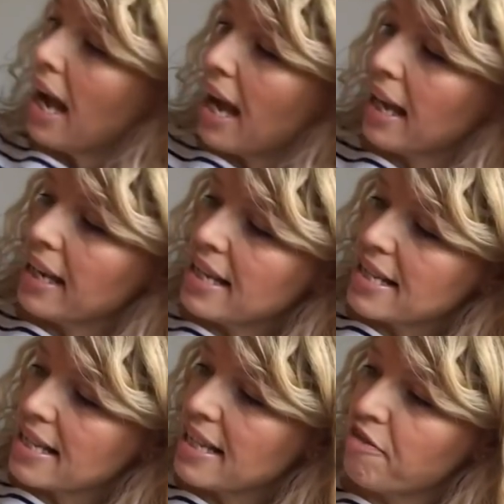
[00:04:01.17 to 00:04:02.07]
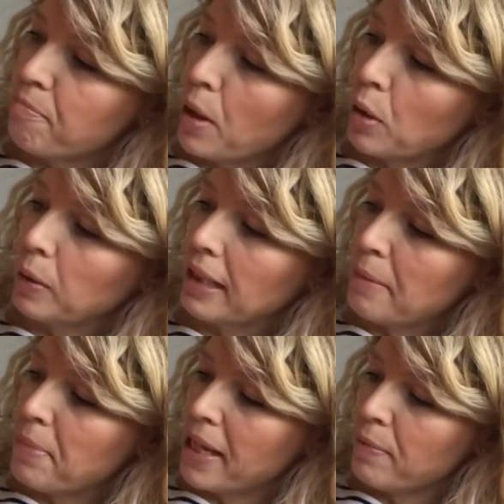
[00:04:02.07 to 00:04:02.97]
And it says, live
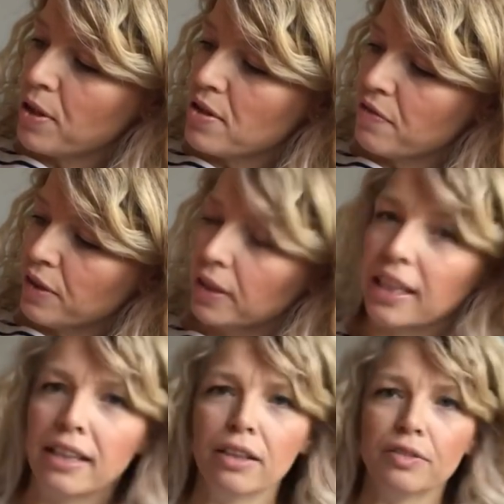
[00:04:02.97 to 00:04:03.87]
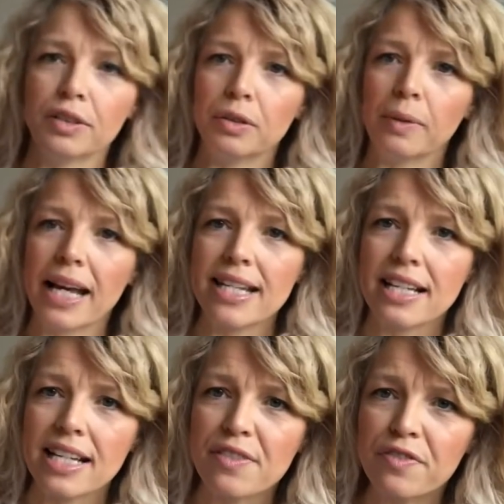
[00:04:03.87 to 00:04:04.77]
boldly, be beautiful and love always.
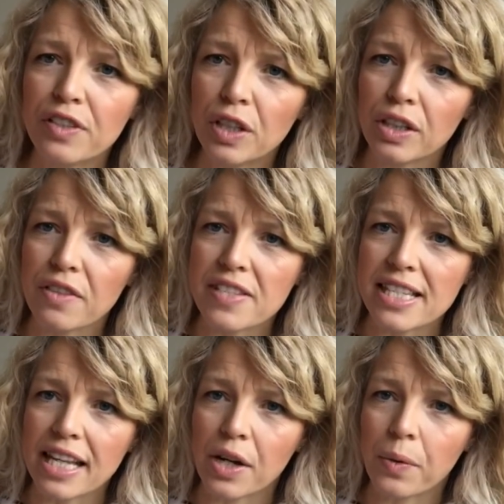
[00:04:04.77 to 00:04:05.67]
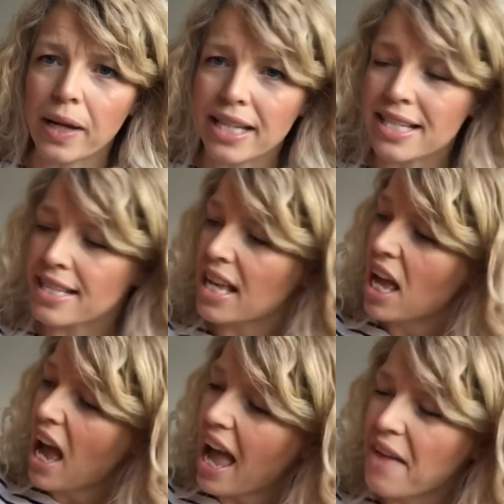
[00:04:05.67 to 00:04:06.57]
And it's full of sequins.
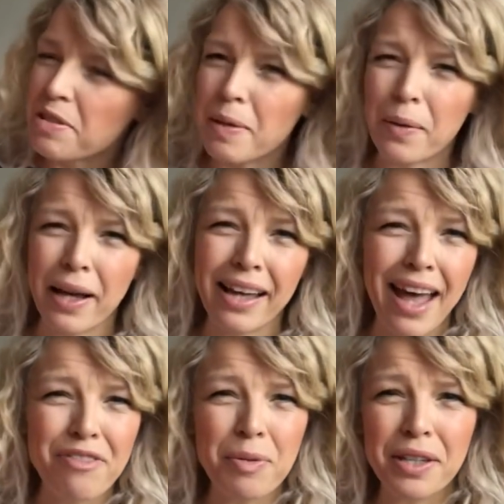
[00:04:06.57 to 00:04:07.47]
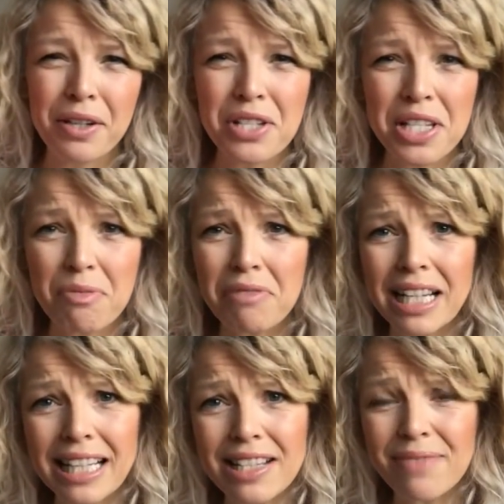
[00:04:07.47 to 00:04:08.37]
I have to be quite careful with it because she's
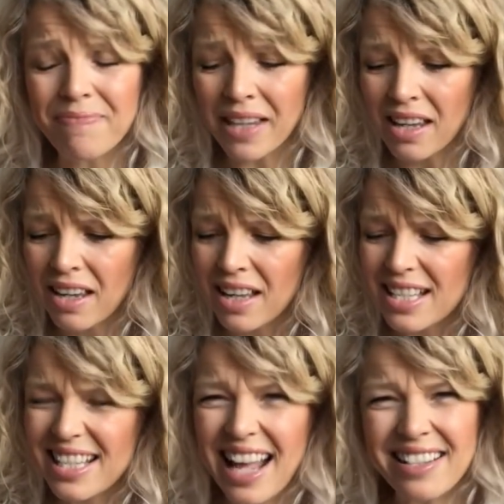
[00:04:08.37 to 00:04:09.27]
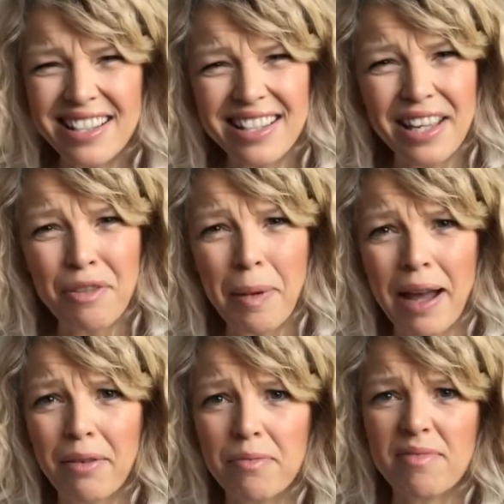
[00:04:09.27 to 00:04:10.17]
really sensitive
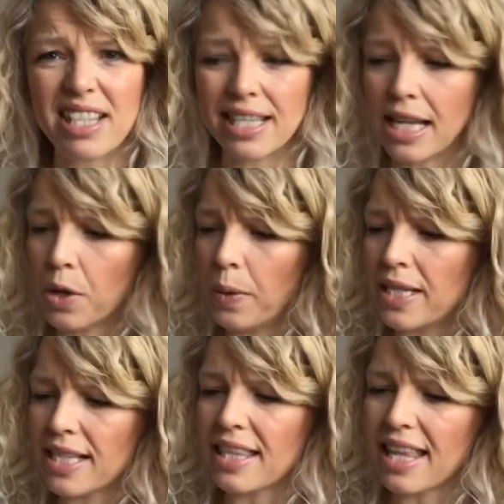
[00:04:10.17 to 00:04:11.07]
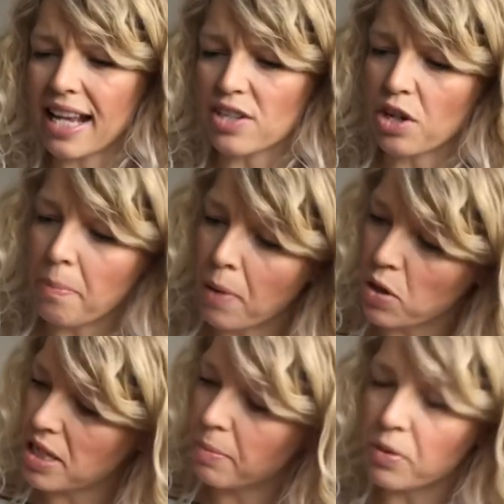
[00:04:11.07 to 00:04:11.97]
about sequins and things on her
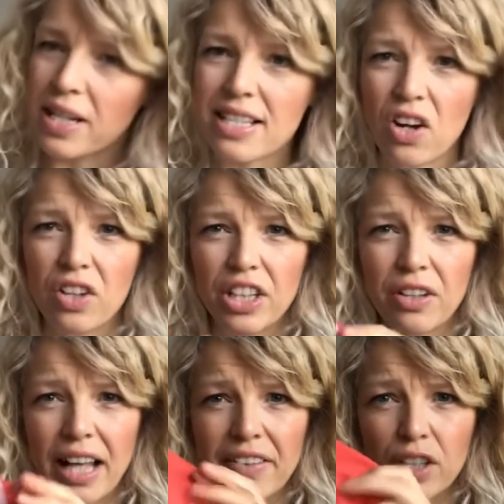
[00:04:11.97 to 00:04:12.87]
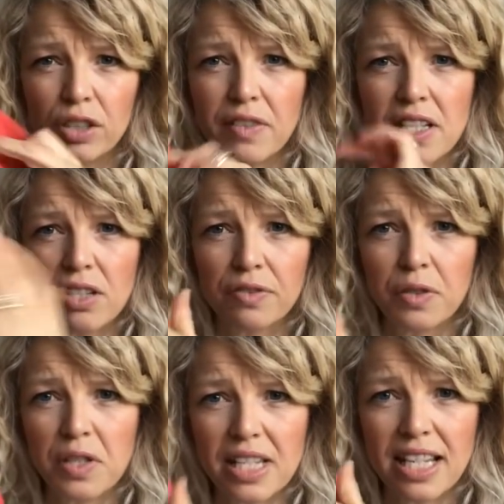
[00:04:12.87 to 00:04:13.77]
body. But it's got, you know, like the cover
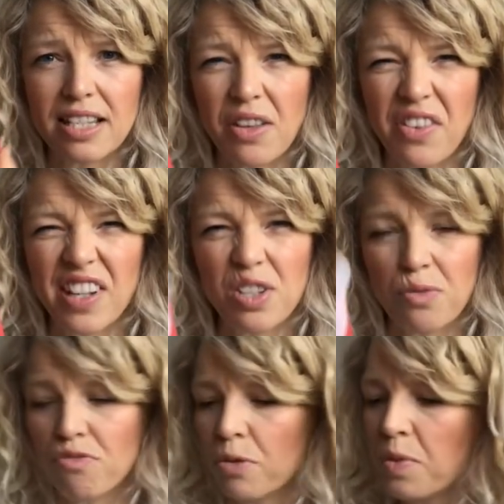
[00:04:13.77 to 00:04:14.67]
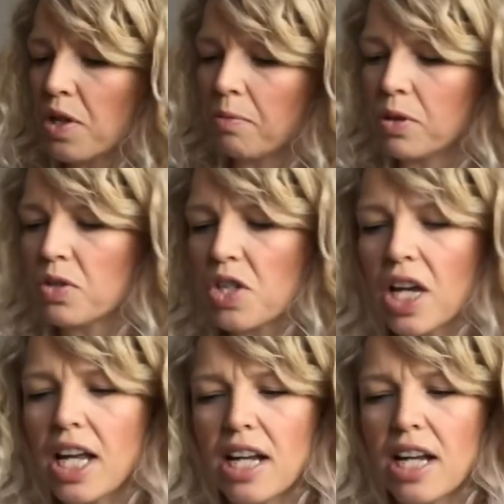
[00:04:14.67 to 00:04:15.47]
stuff underneath so that it doesn't rub too much.